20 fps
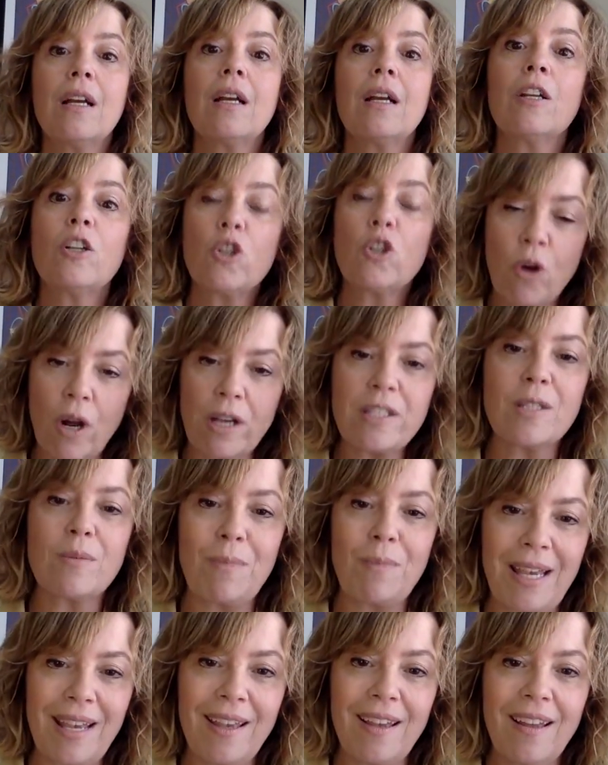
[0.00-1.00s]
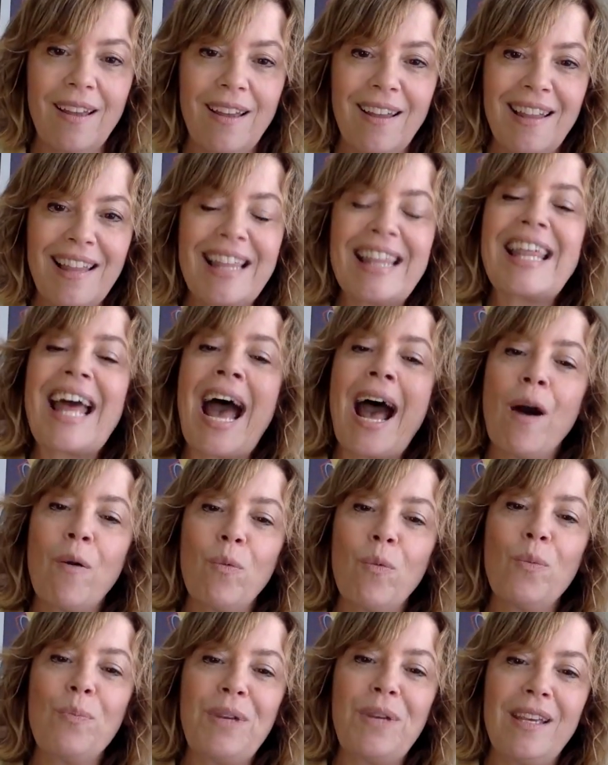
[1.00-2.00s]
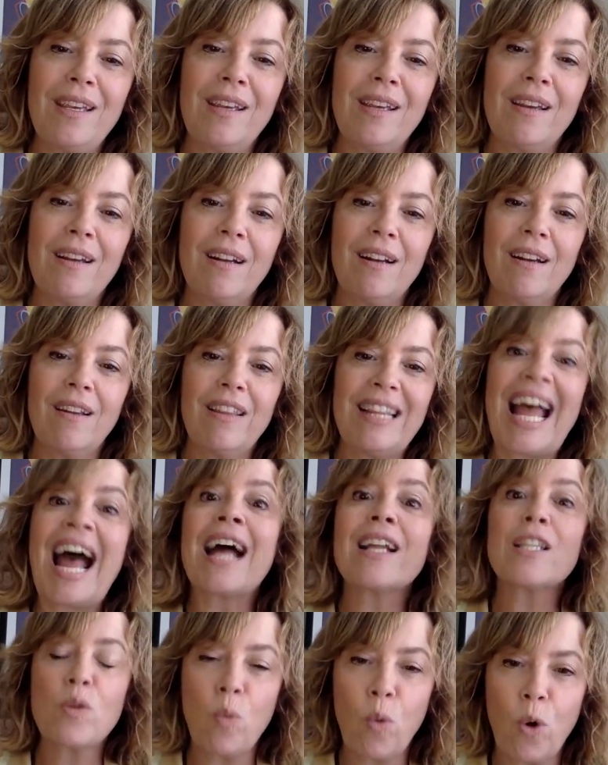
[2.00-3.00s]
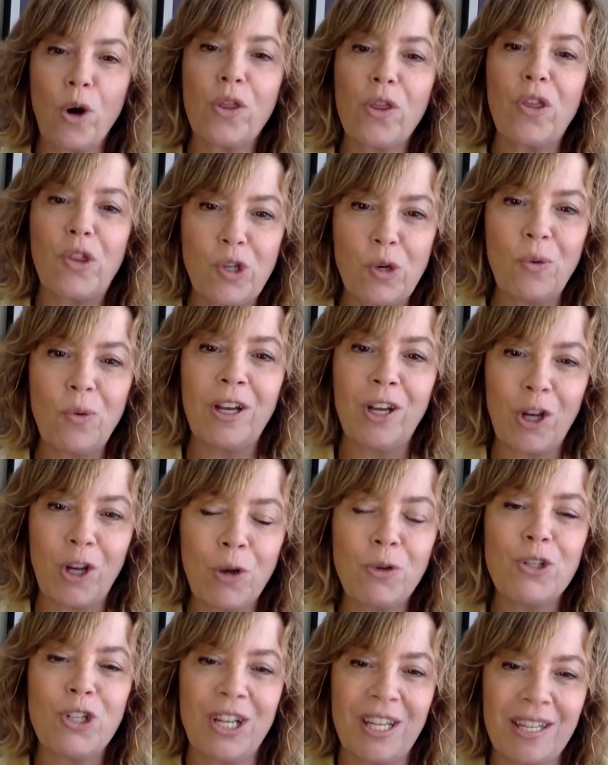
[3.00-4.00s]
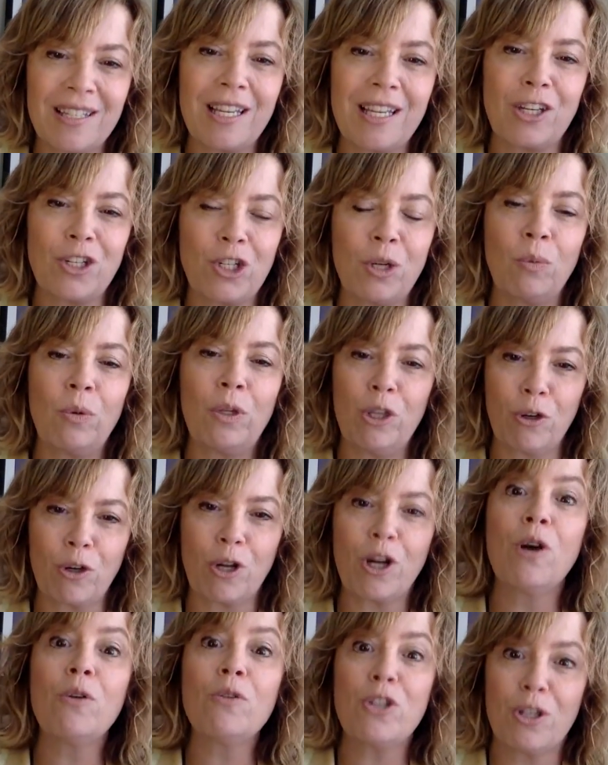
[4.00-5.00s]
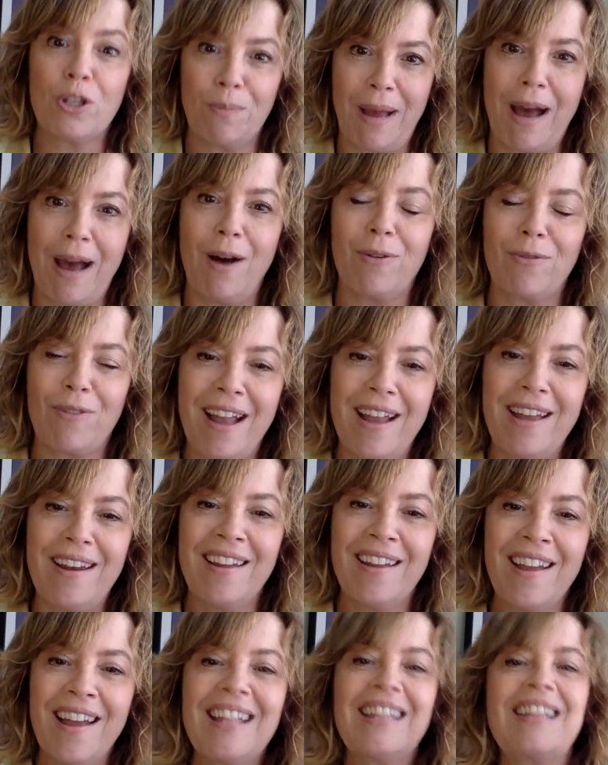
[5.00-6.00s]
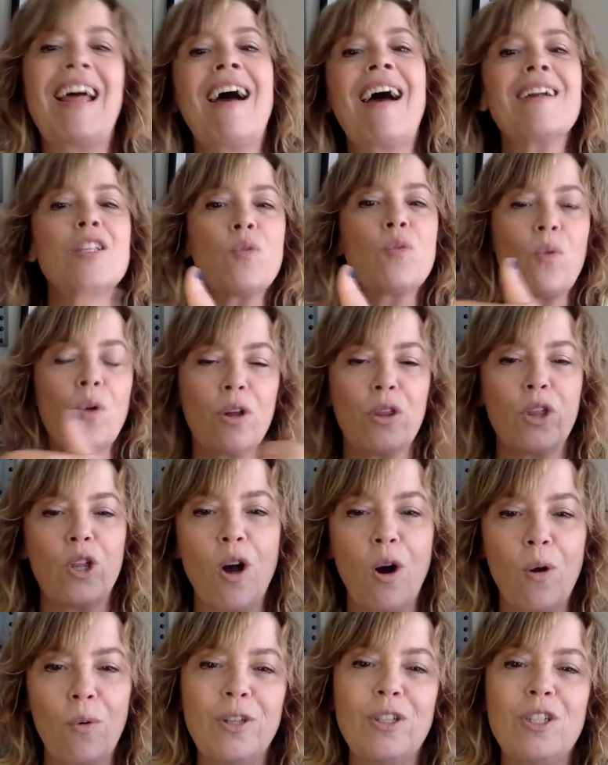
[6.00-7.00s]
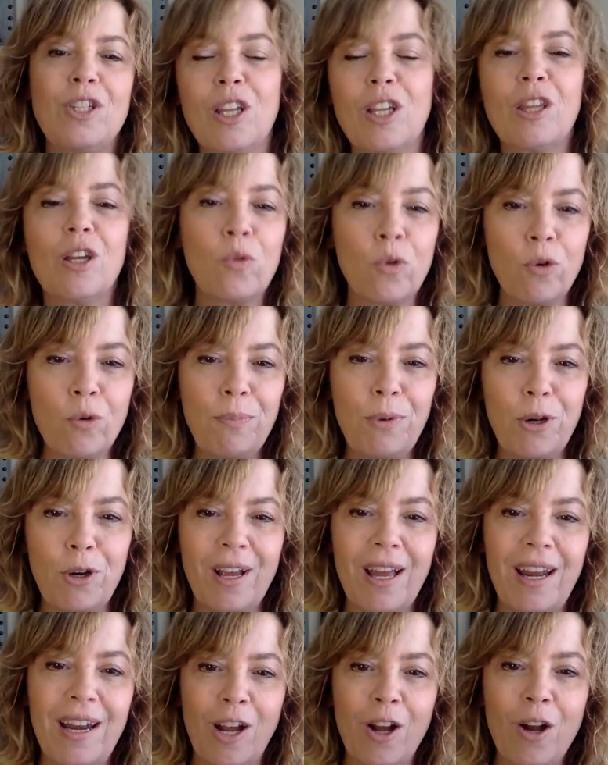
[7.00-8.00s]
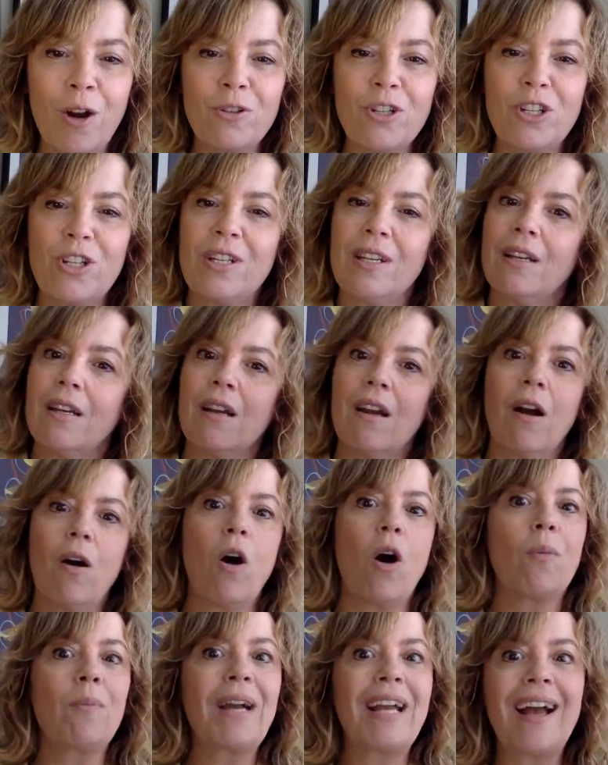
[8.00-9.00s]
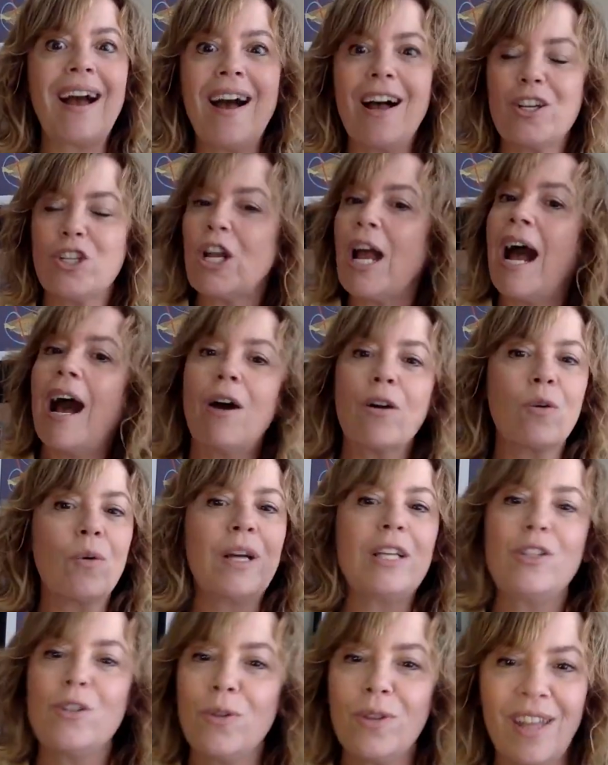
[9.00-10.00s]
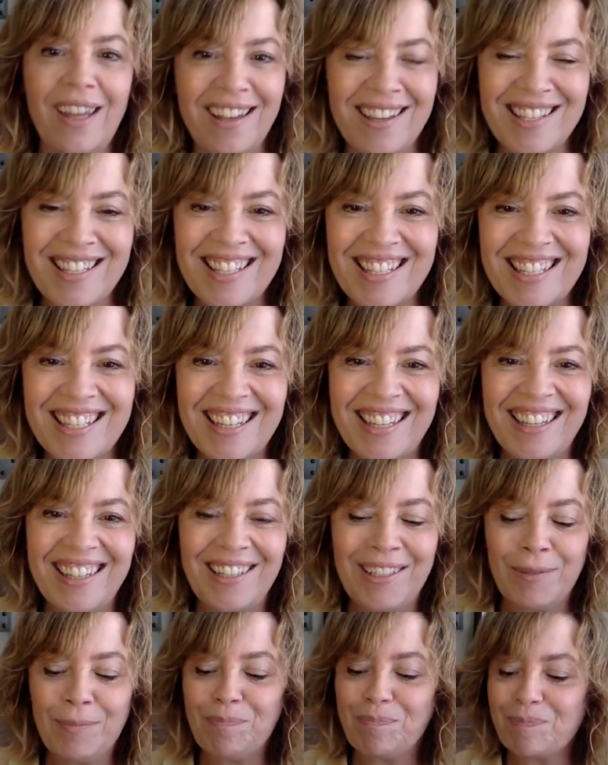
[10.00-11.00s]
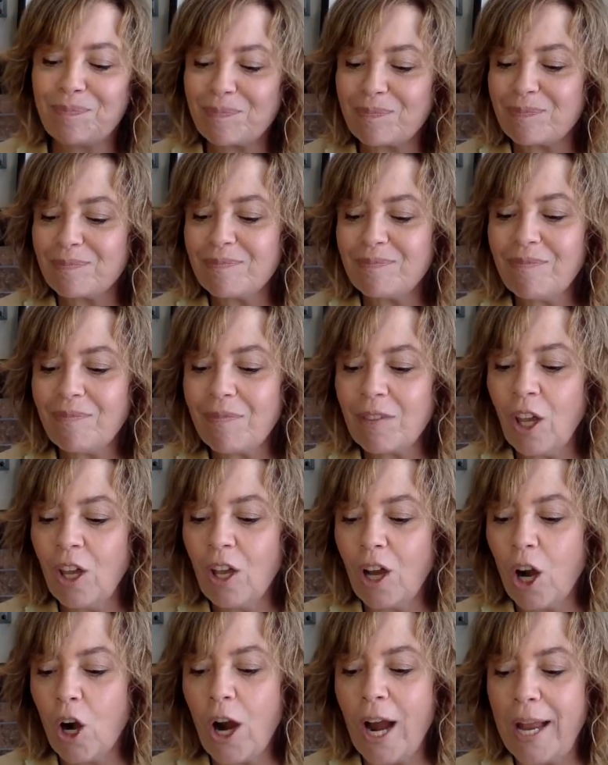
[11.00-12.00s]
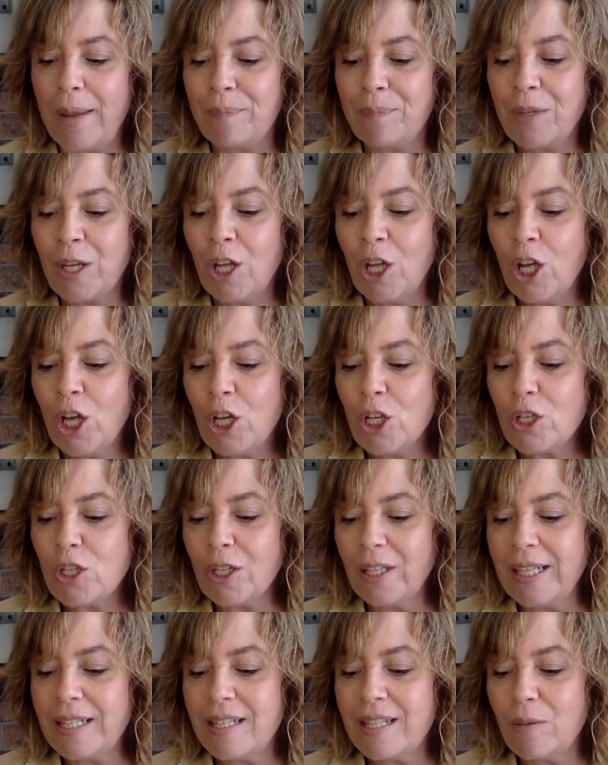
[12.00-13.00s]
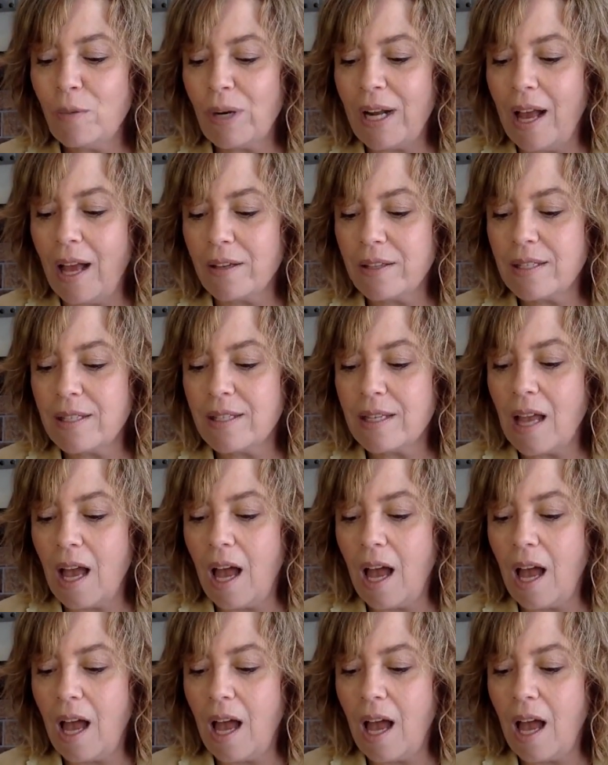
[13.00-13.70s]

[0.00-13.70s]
Trust me, that's worth doing a coaching session with your coach about, right? That's worth going to the group you're getting coached in to go, oh my gosh, how do I do this? All right, so let's see what else.